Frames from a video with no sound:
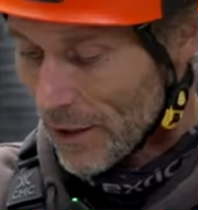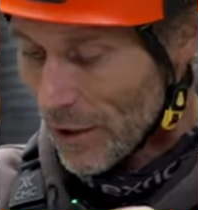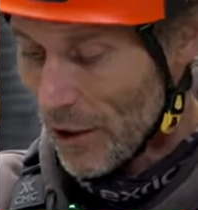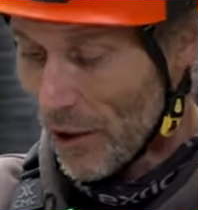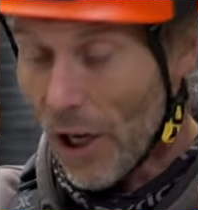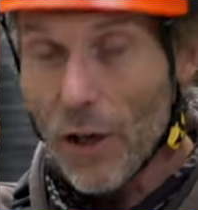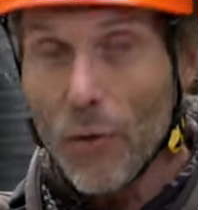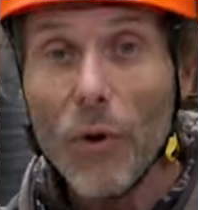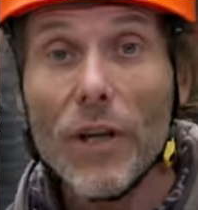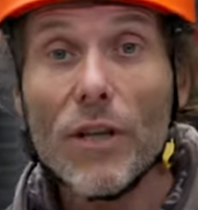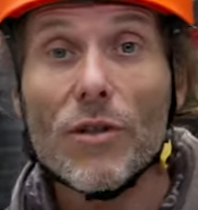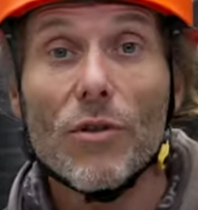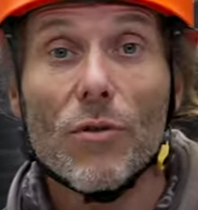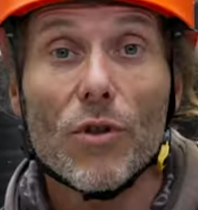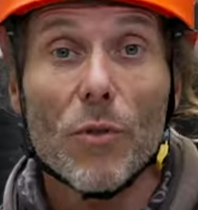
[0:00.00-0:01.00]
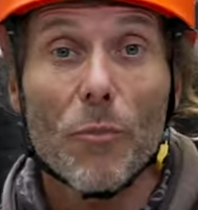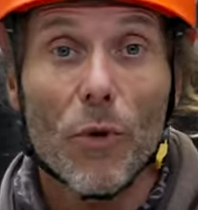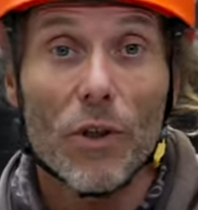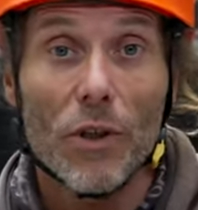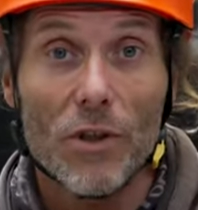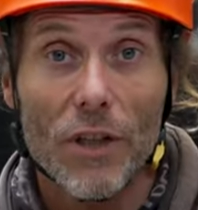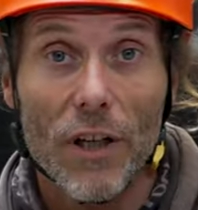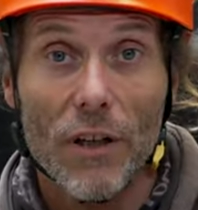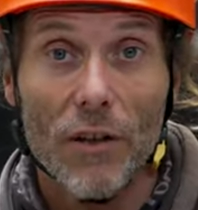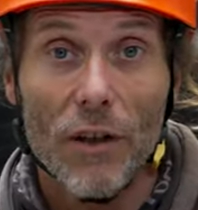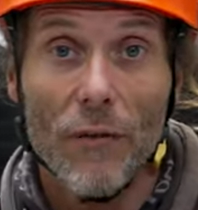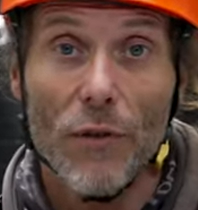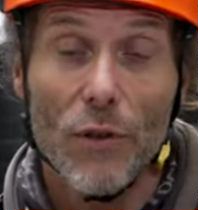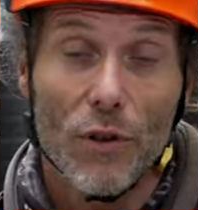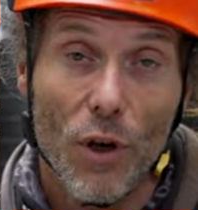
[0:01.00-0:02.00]
So other ways to support the channel,
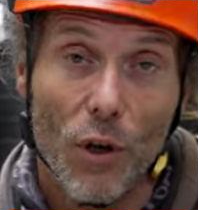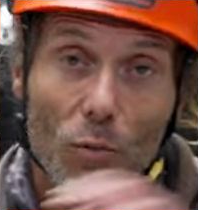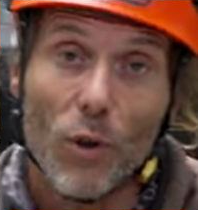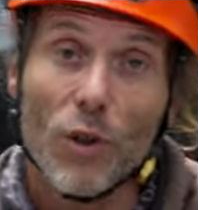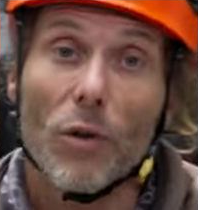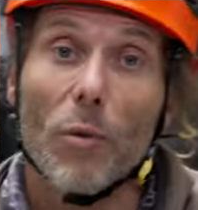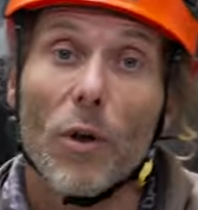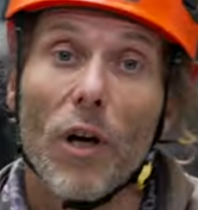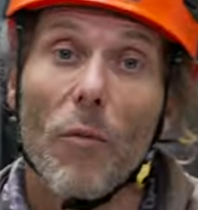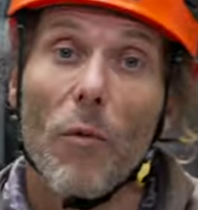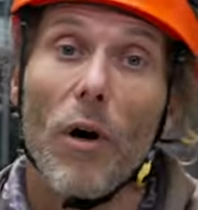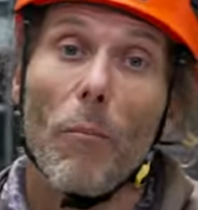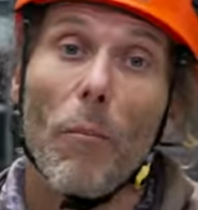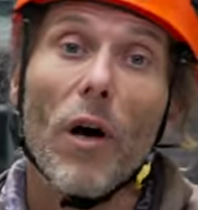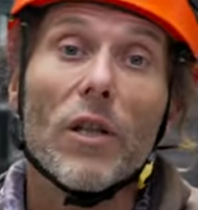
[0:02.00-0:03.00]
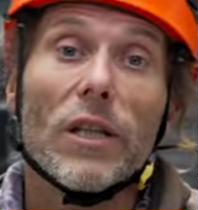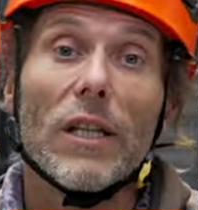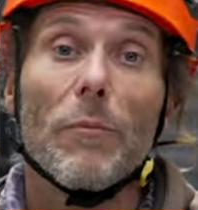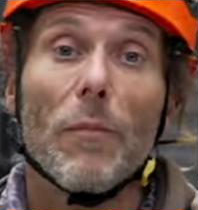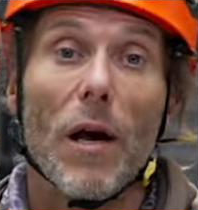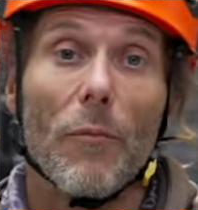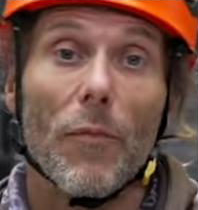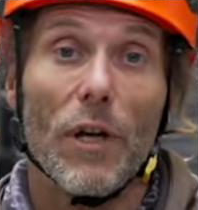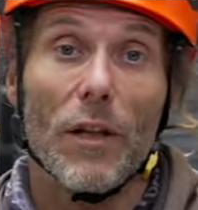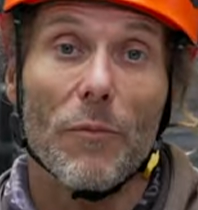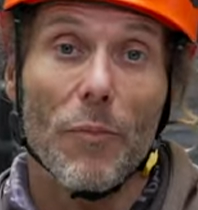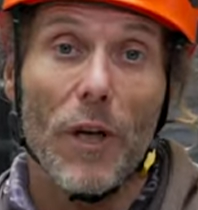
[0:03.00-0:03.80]
if you don't want to become a monthly member at